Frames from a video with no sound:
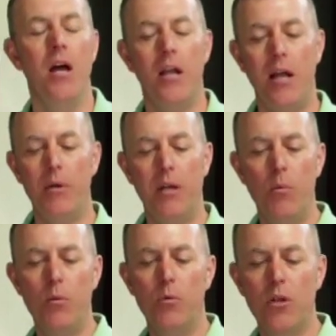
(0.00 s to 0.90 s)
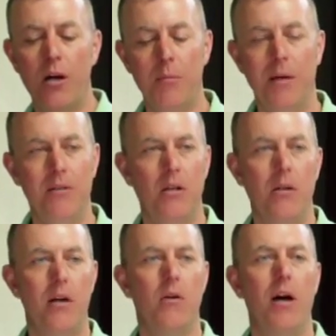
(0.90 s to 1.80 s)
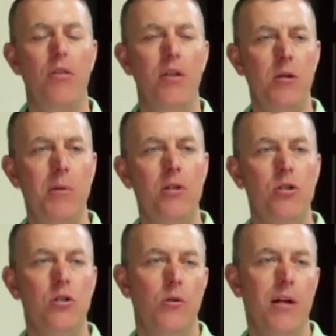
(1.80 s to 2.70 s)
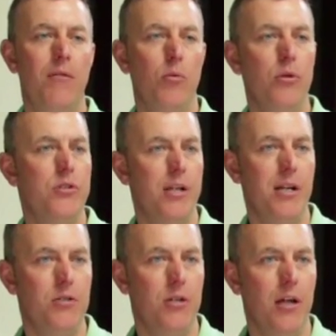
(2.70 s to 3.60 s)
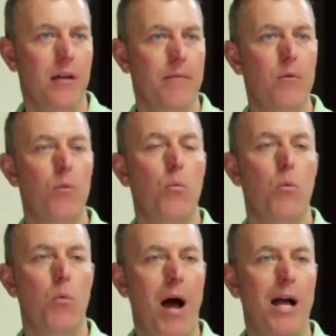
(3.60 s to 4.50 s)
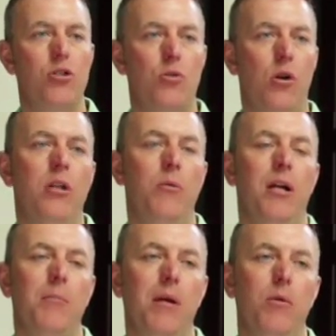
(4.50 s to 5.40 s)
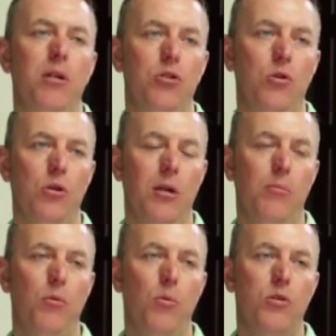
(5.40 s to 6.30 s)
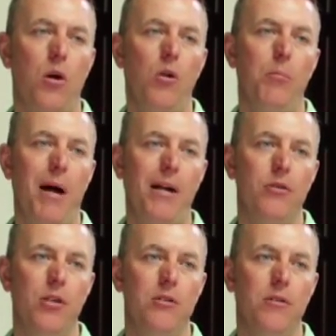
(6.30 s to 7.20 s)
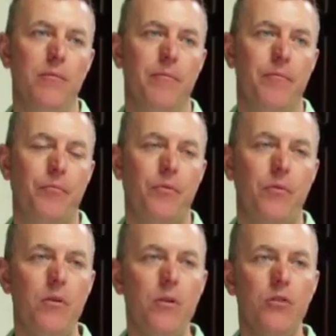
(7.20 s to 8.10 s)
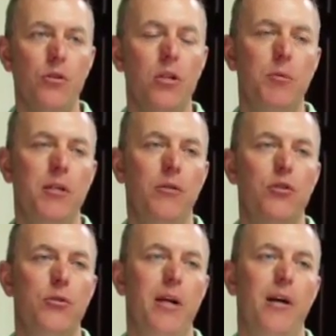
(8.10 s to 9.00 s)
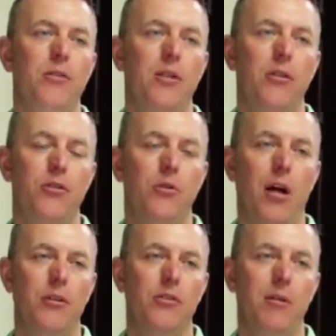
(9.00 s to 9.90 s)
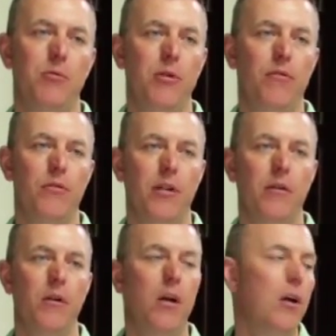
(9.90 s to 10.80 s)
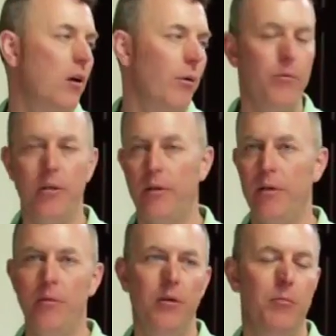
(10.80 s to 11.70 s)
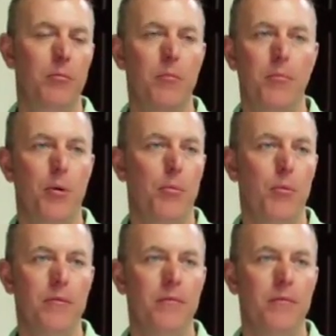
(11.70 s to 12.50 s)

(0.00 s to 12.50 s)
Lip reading: Now, we're talking about the collateral. I think you mentioned you don't have a real estate agent yet. I strongly recommend we get you hooked up with what's called a buyer's agent. So let's pretend there's 3 houses on the same street for sale. A red one, a green one, and a purple one.